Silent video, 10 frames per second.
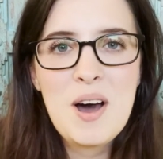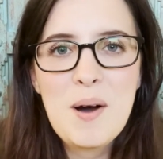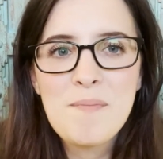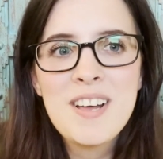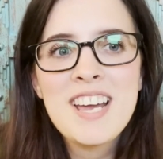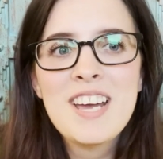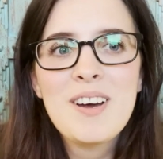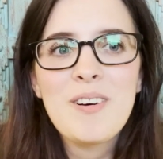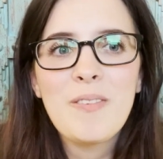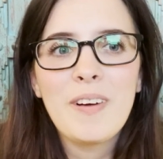um,
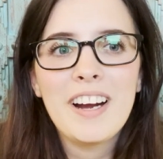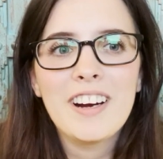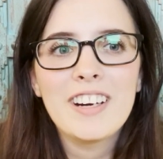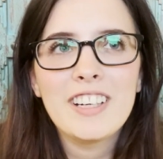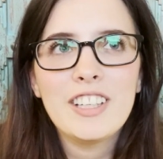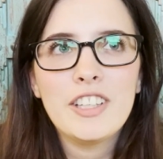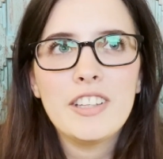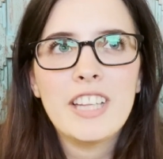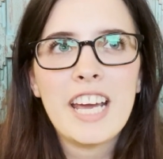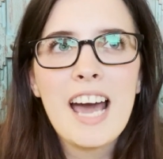where
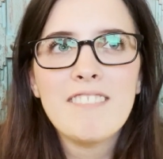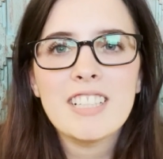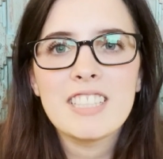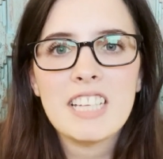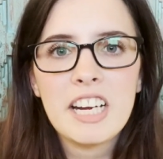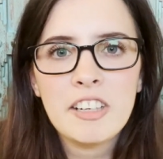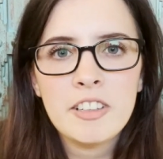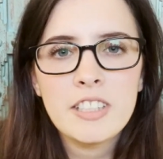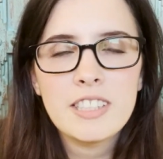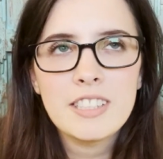they have to
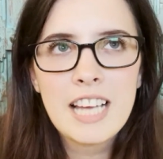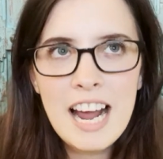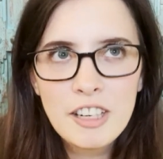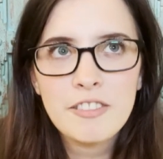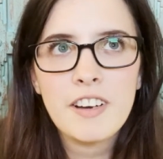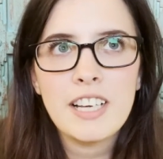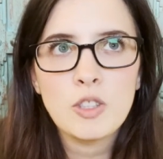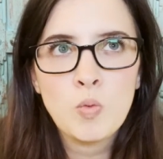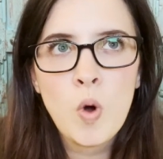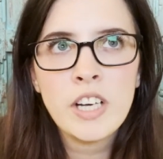sac
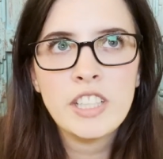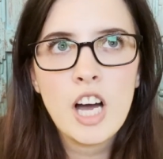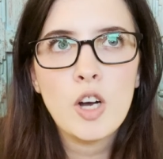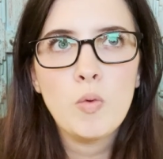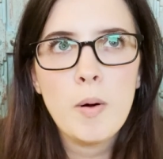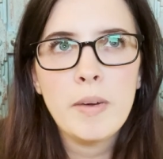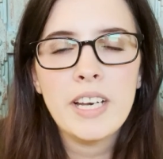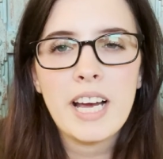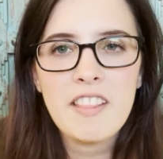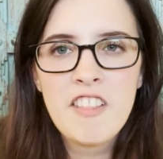sacrifice one young
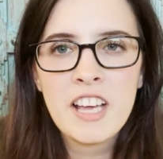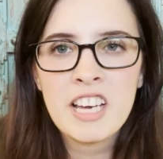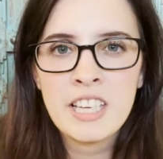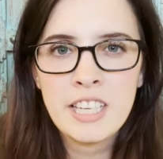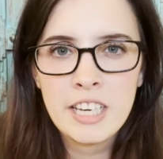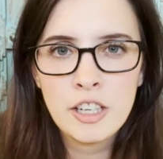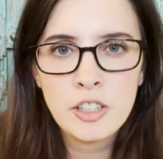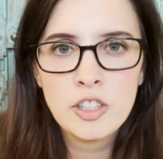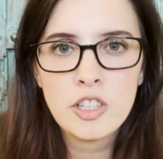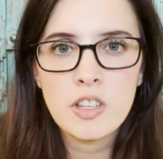woman, I think a
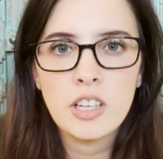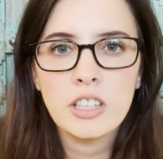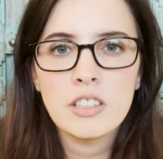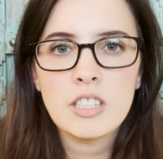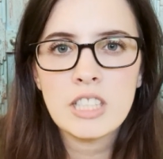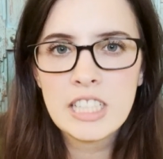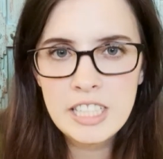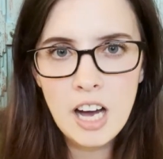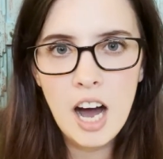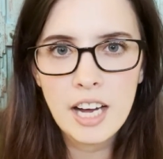year, to the sea
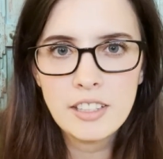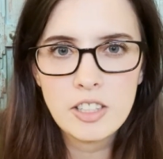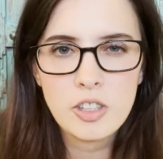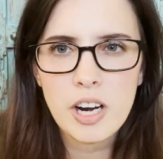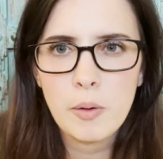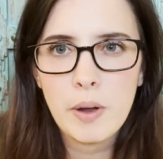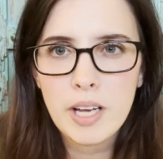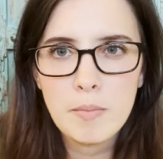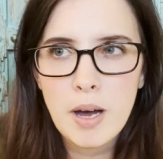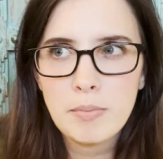god to try to wake
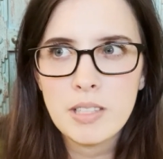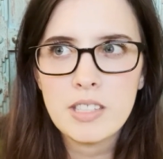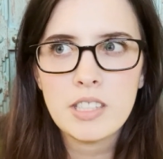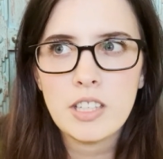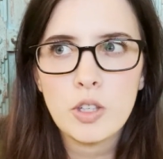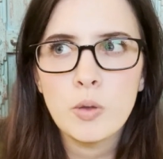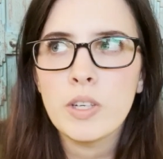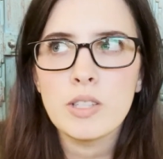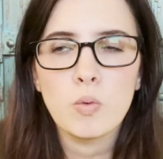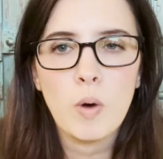him up and see who
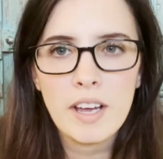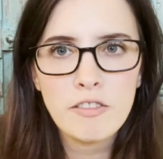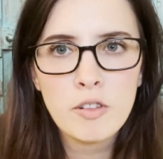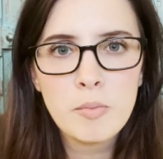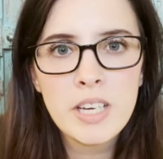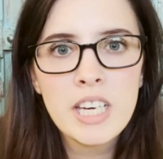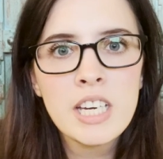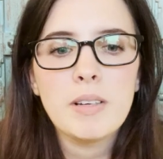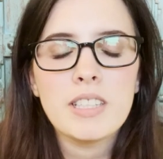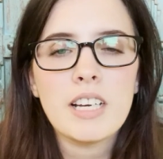his wife will
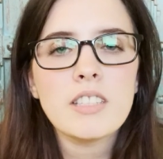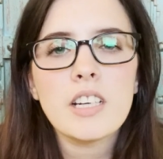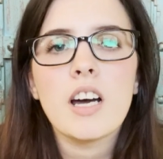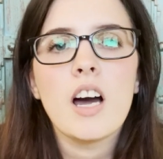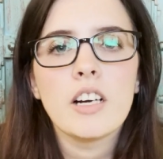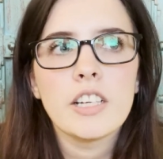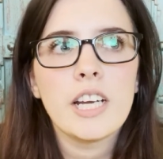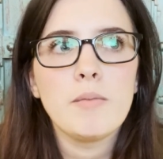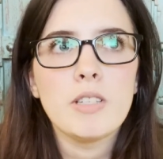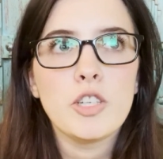be. It sounds like a Hunger
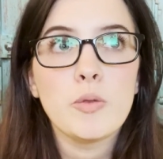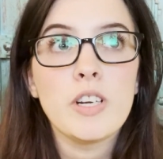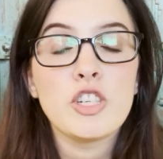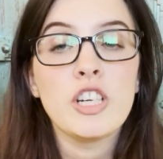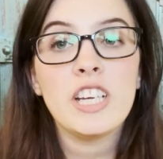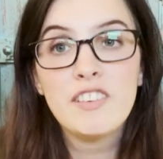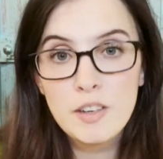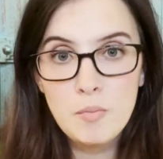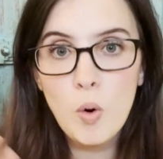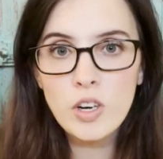Games situation,
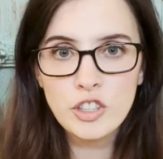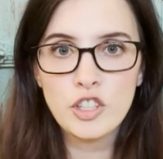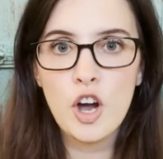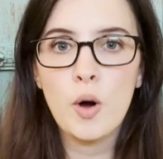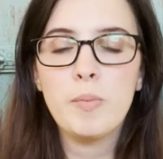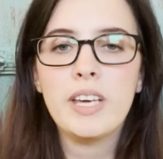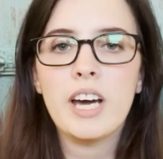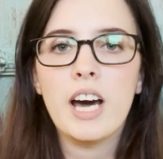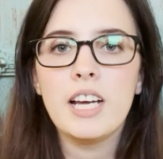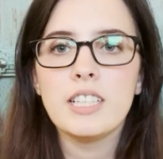even more so
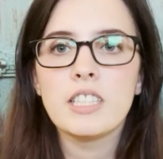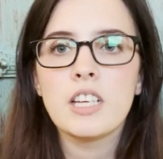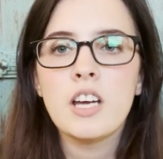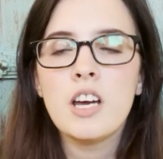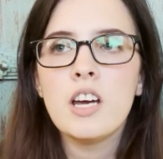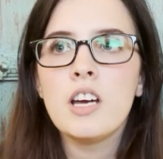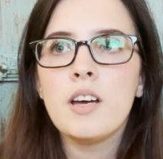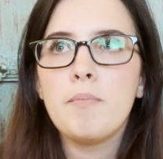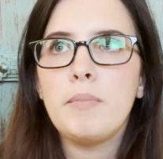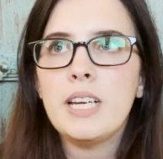because
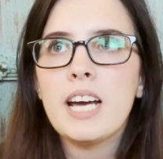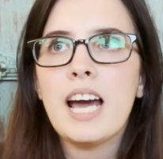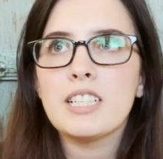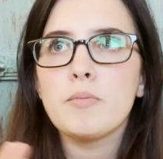Mina has a